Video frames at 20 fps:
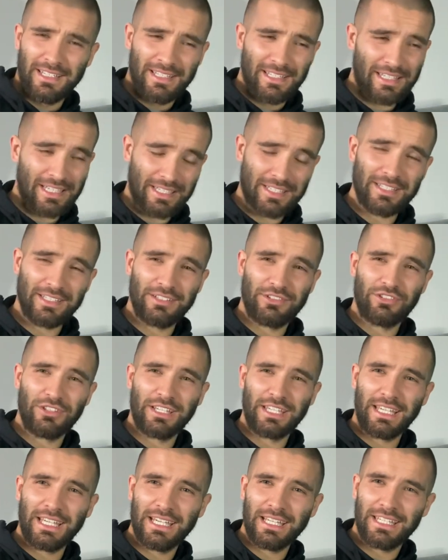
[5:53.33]
That's the drug
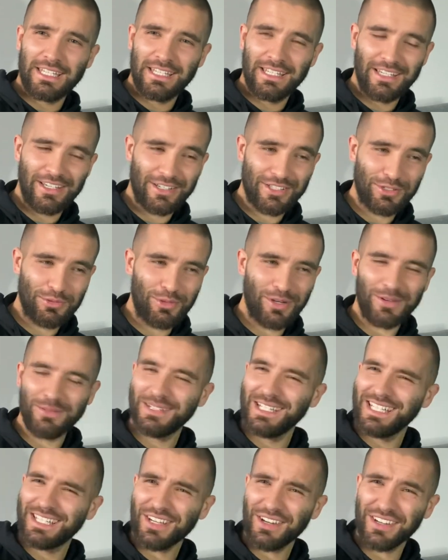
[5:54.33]
he had. I was like, what, when
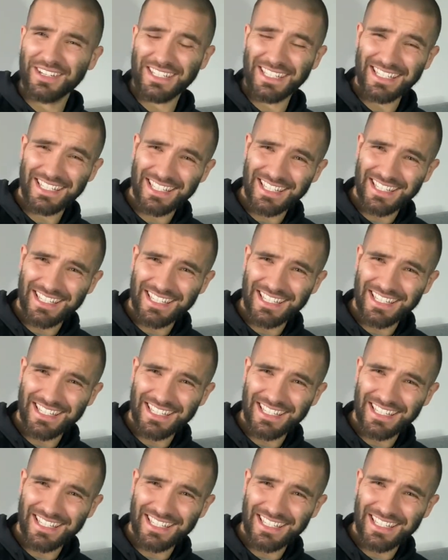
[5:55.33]
he died?